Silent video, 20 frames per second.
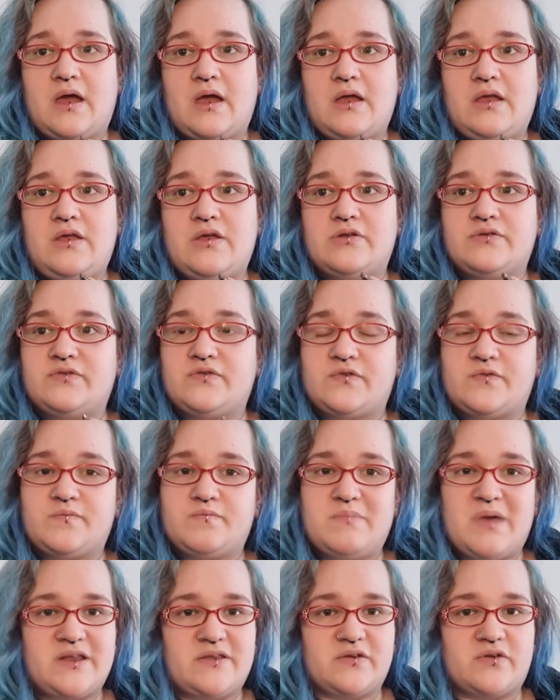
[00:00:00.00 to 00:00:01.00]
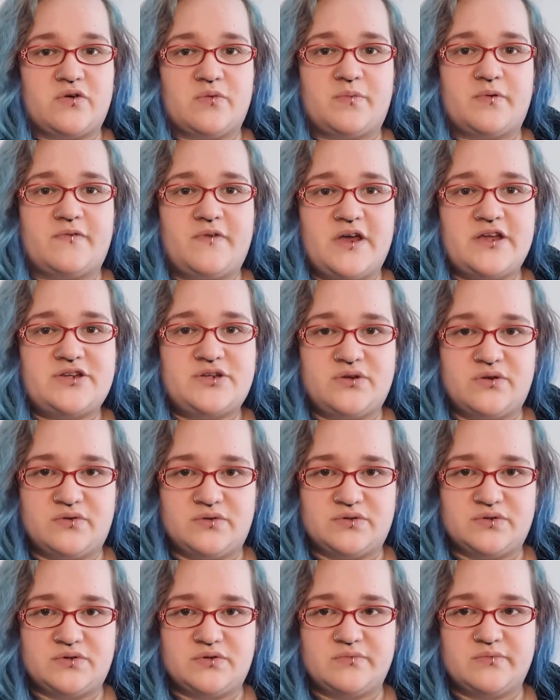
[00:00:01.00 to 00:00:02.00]
you know, sort of medical
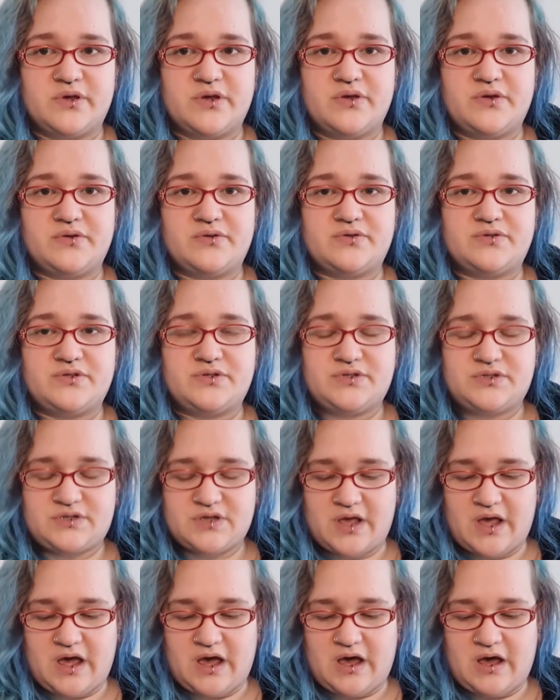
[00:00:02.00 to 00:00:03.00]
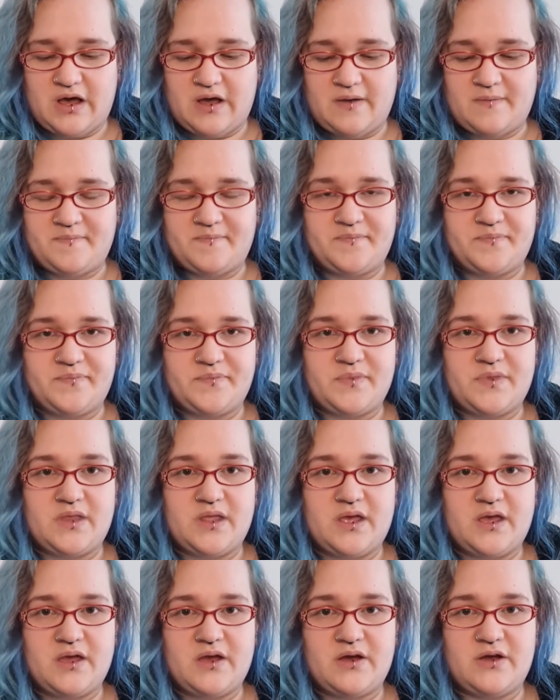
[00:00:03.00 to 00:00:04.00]
professionals almost.
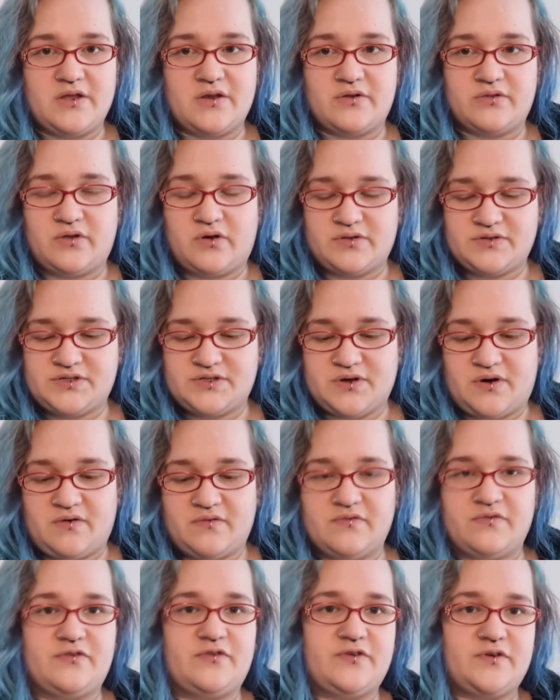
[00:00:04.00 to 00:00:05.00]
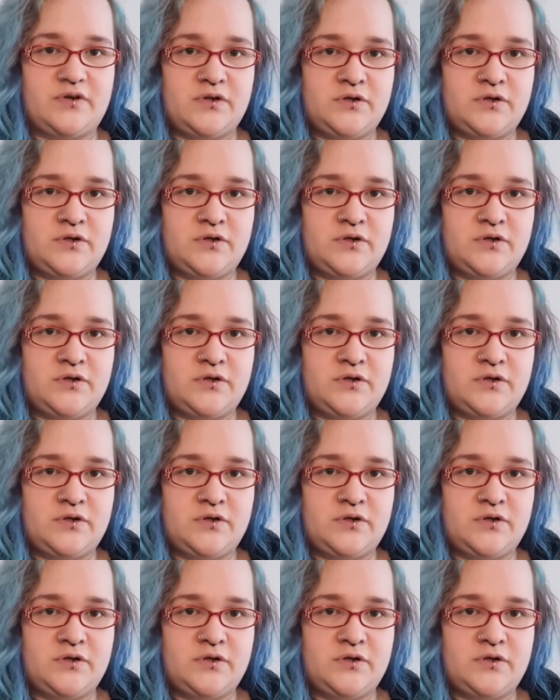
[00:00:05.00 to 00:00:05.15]
You know, lots of